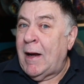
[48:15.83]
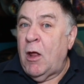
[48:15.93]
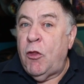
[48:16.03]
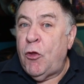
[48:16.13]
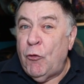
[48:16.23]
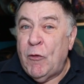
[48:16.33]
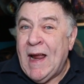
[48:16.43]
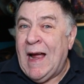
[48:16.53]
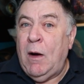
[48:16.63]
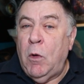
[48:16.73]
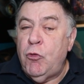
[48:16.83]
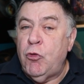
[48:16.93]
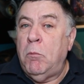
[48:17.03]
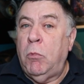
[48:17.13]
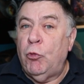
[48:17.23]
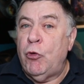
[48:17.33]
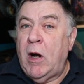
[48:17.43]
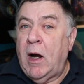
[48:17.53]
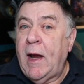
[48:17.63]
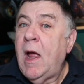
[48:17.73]
like a 3-hour tumble
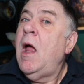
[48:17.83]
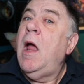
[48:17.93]
dry,